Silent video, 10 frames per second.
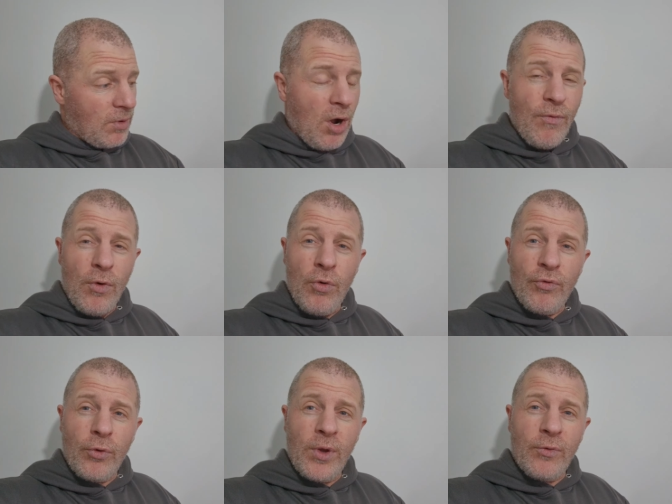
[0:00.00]
over
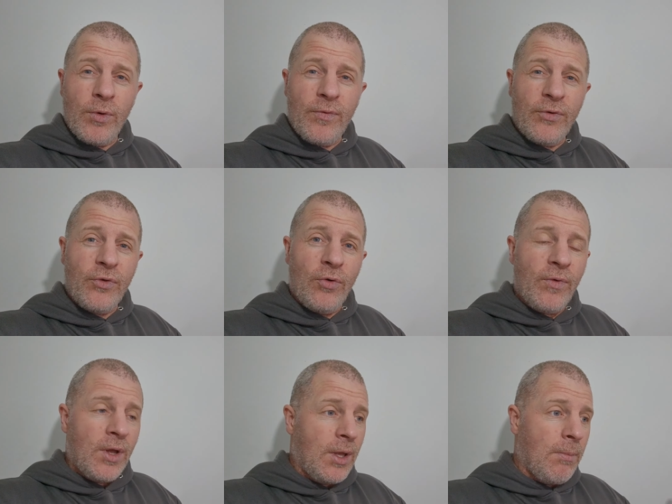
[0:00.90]
100 quid's worth of
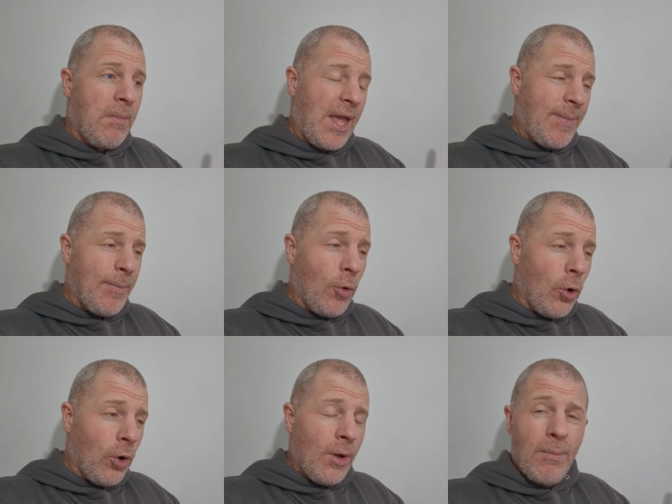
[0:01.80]
stuff, maybe
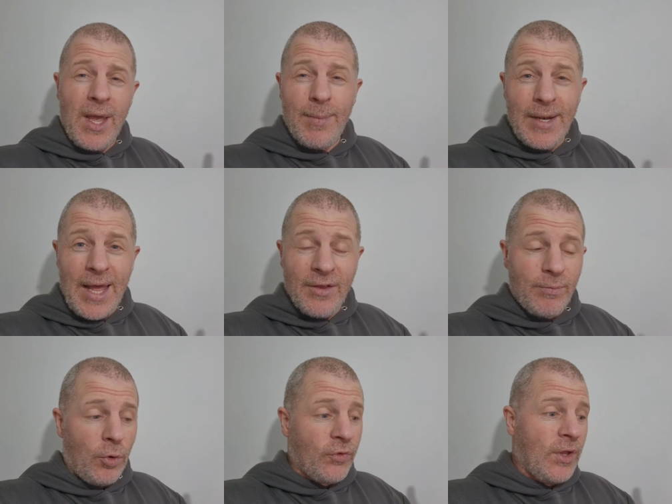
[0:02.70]
more, maybe
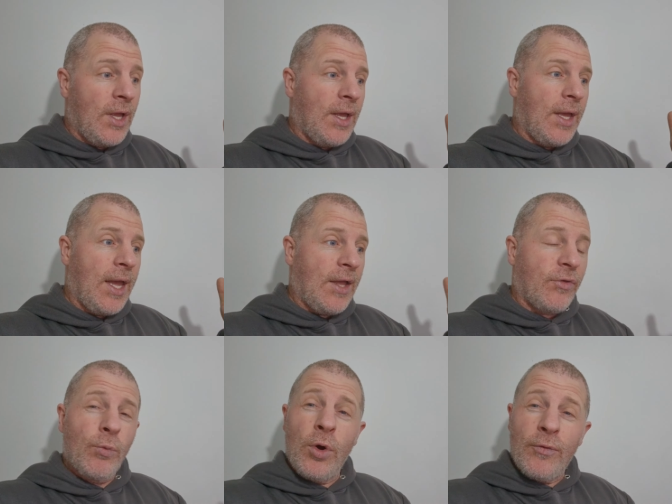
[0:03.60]
less, but
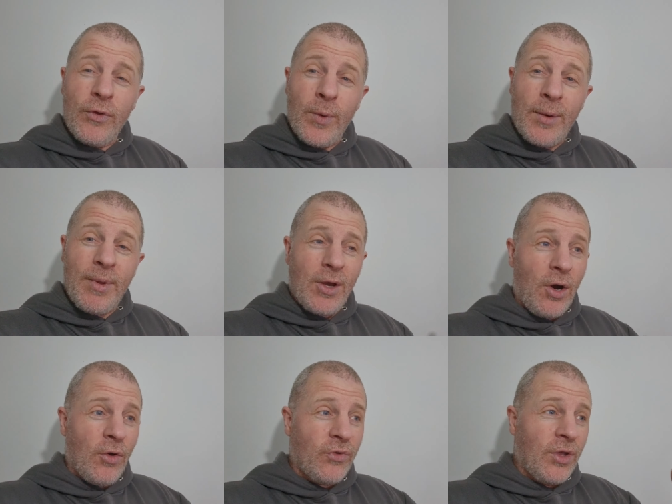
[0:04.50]
it's worth doing
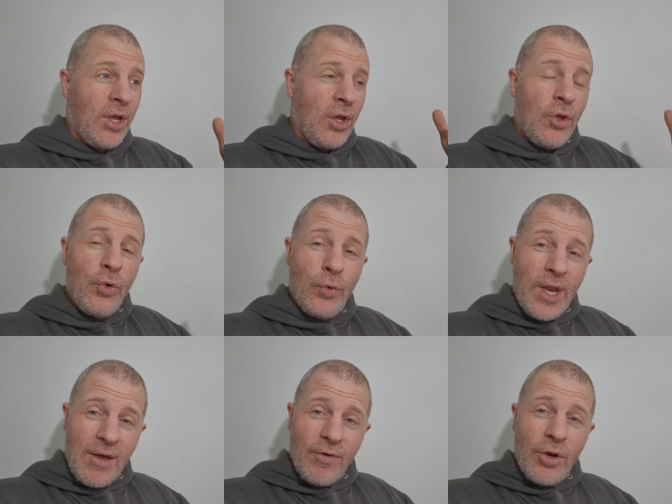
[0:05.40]
because you
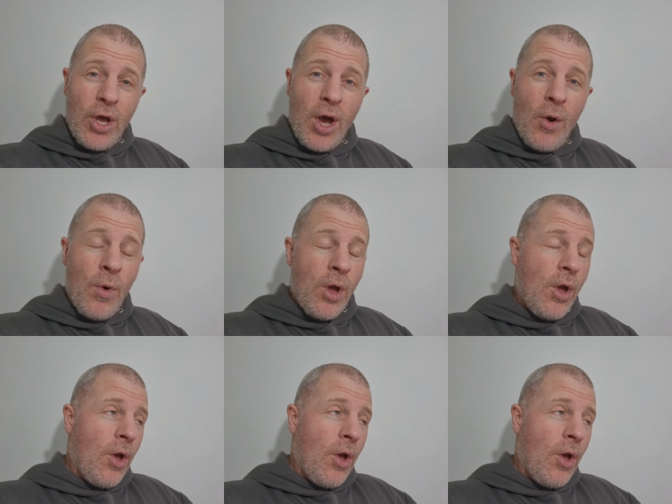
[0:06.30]
never know